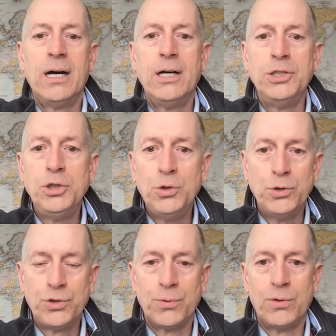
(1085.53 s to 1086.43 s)

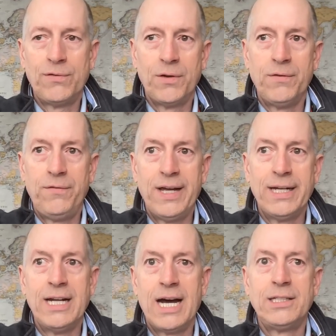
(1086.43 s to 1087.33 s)
unusual for the
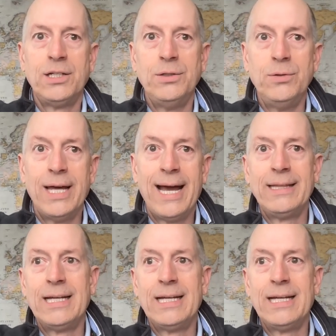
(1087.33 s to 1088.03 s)
Fed not to do that.